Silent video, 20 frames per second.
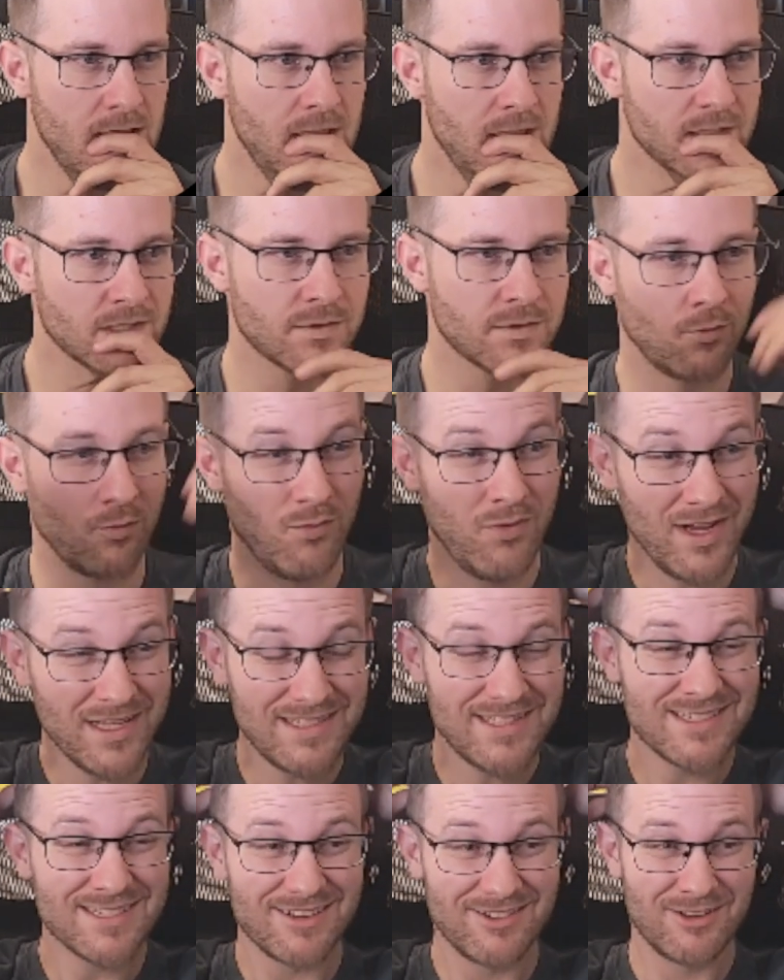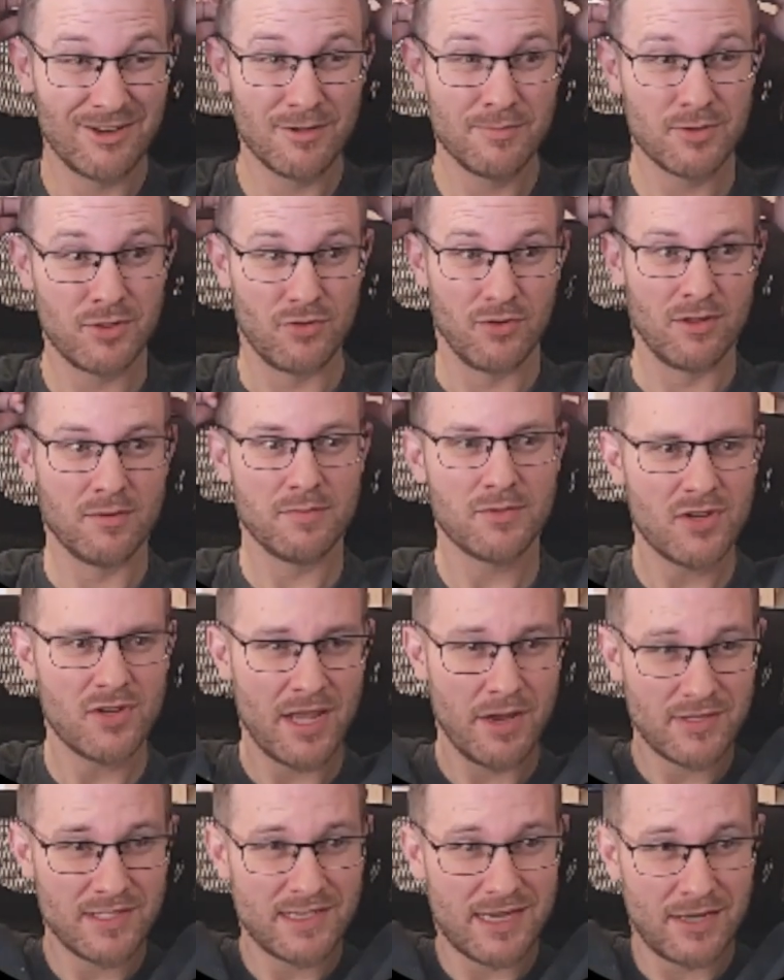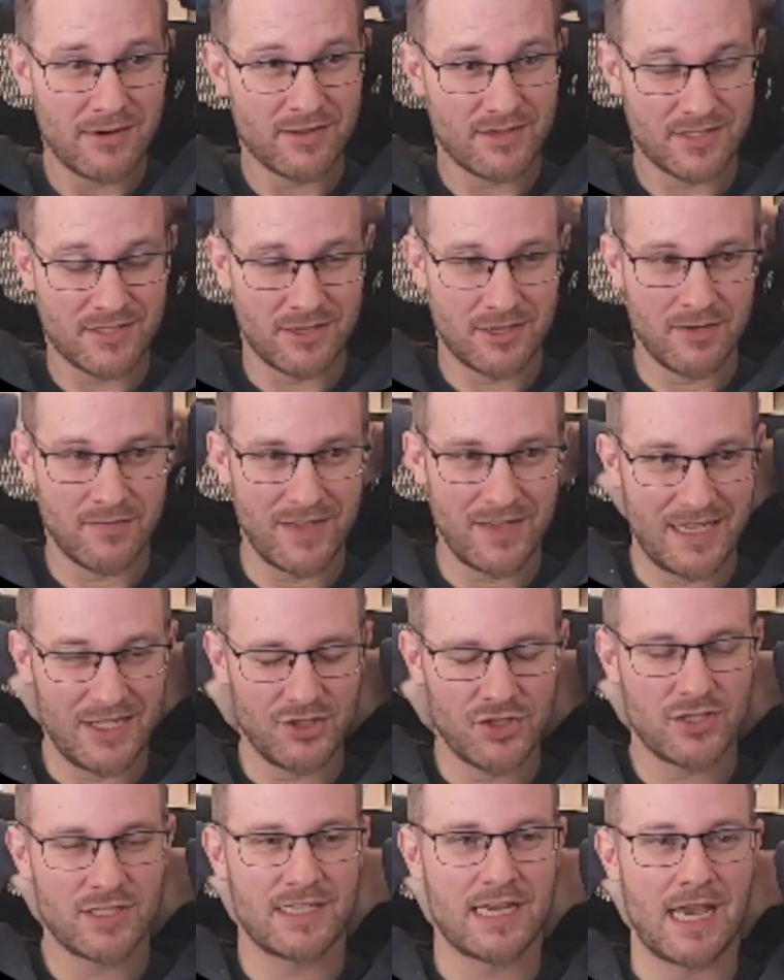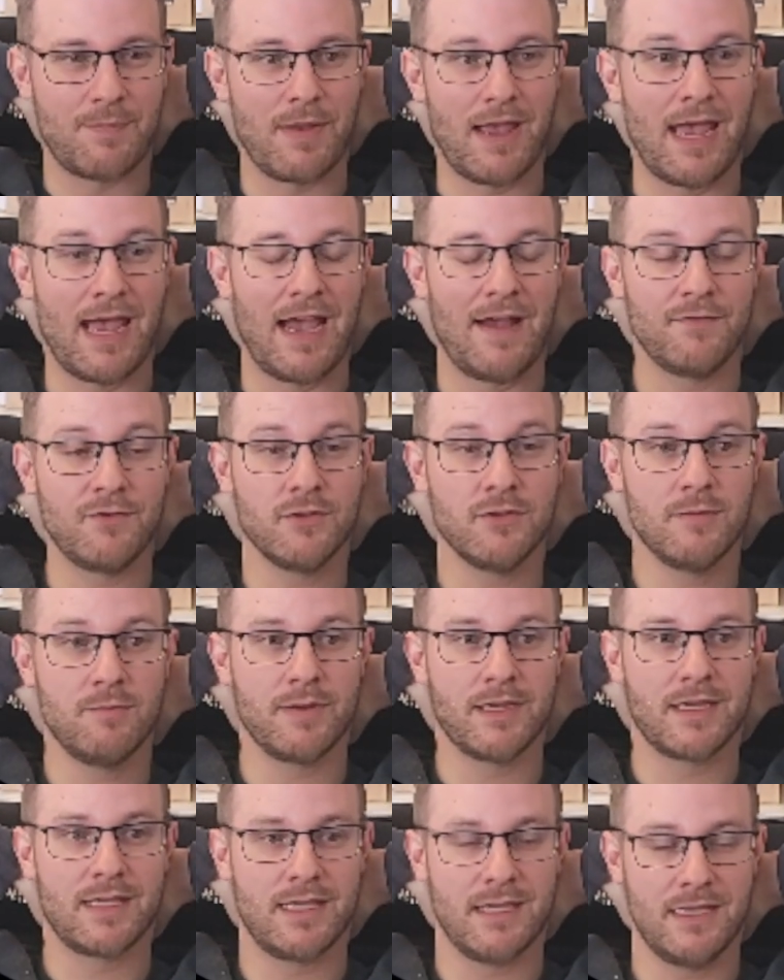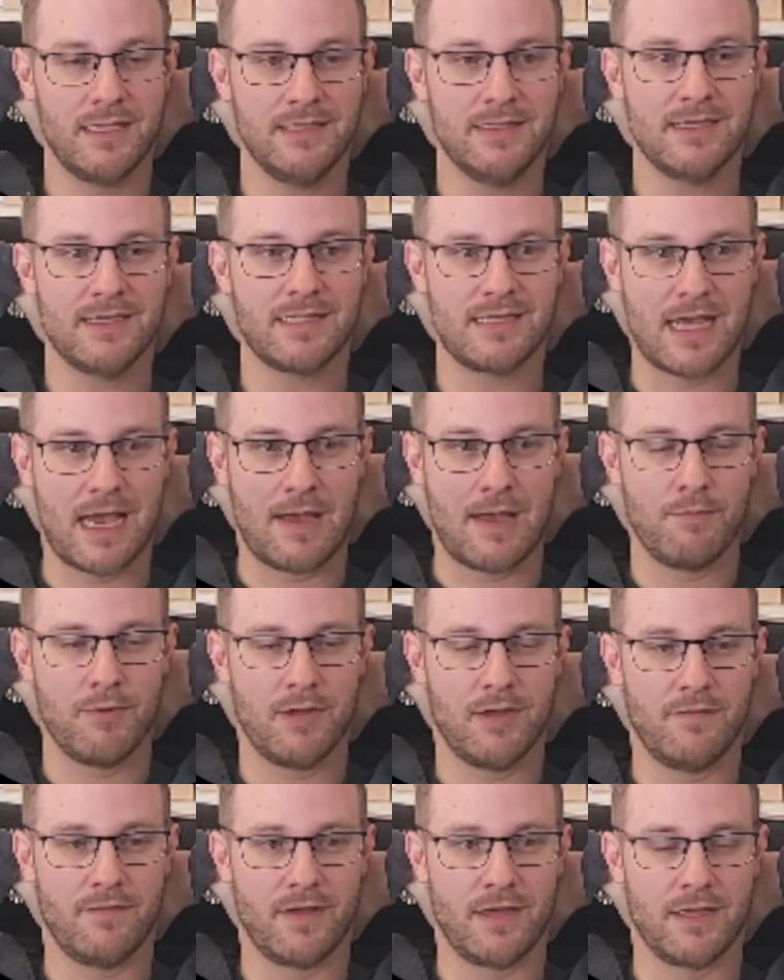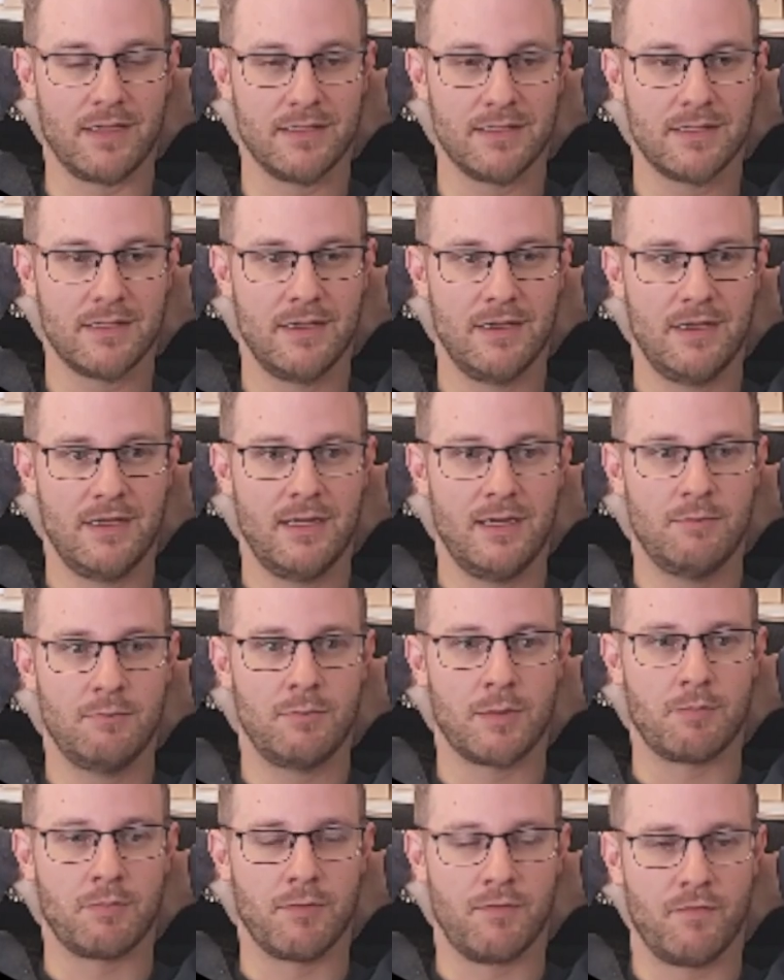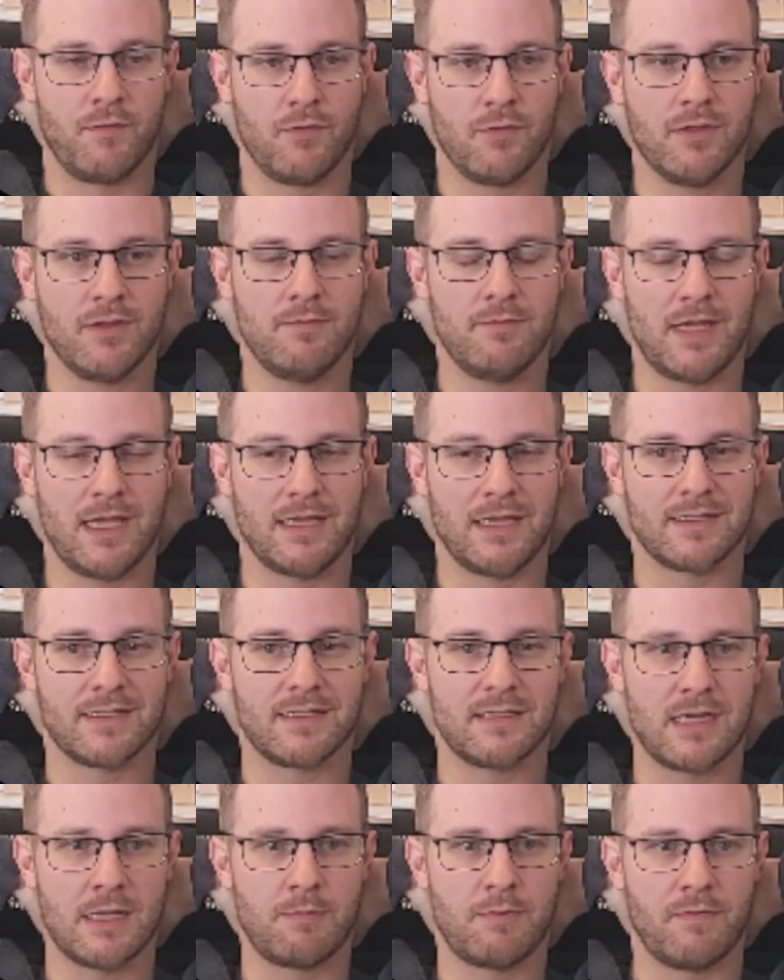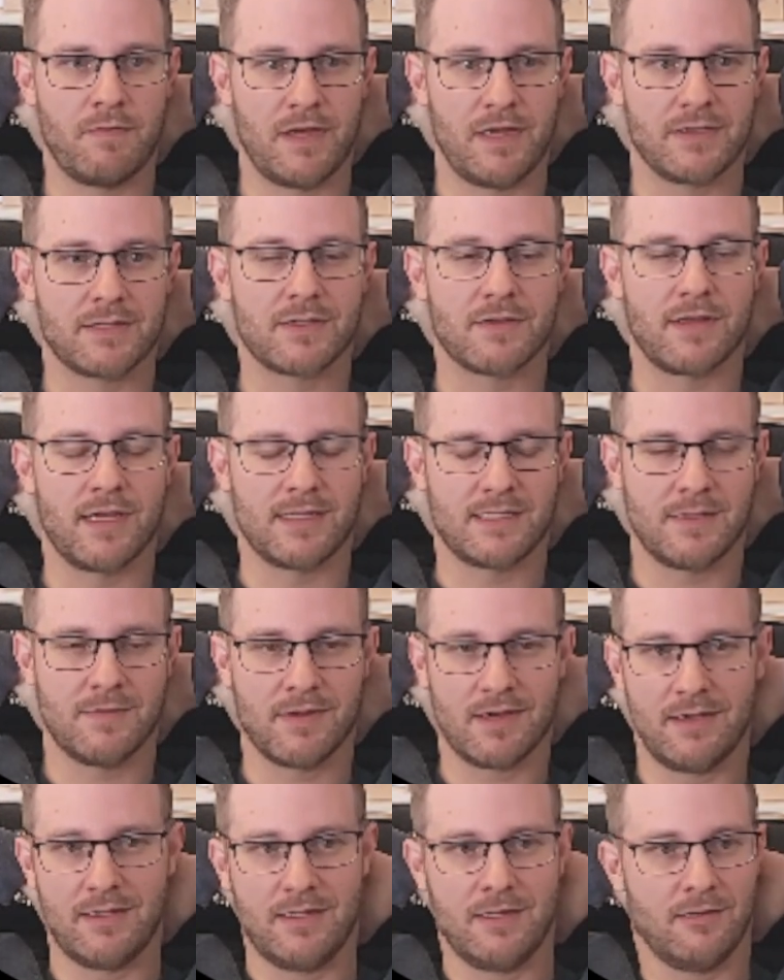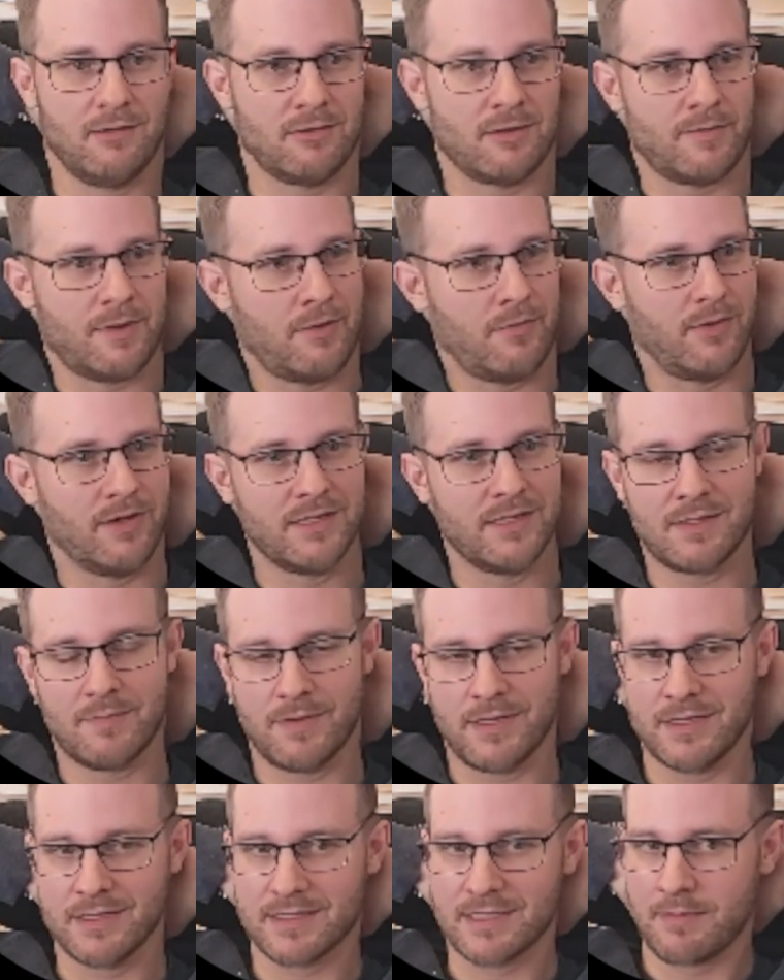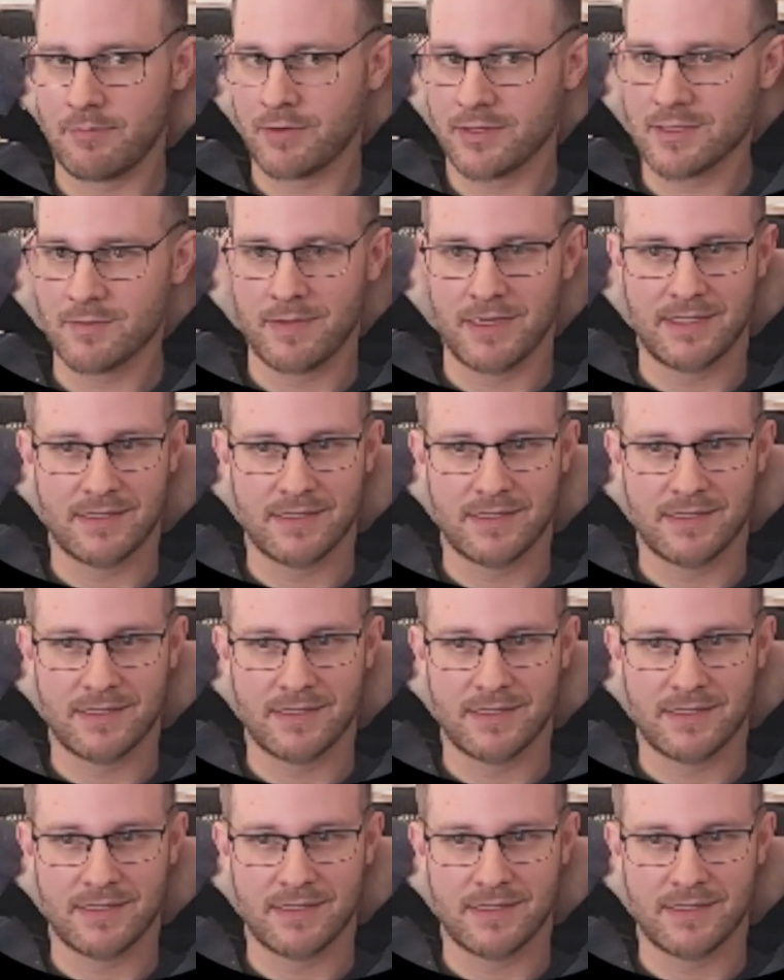So what does alarm do? Alarms are counted down at the start of each step, after the begin step event, but before the main step event. So that's something I need to learn about. What is the begin step? What is the main